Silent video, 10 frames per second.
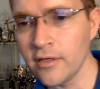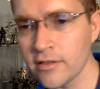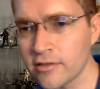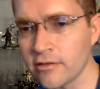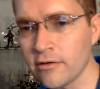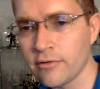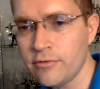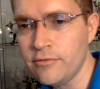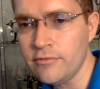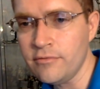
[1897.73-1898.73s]

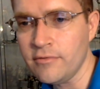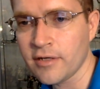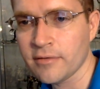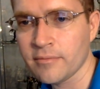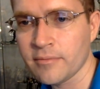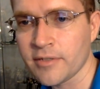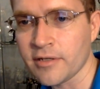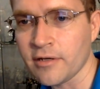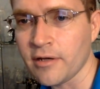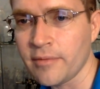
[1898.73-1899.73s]
So
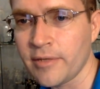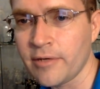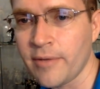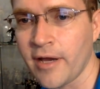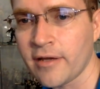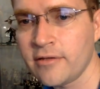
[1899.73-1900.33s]
sorry, let me go back.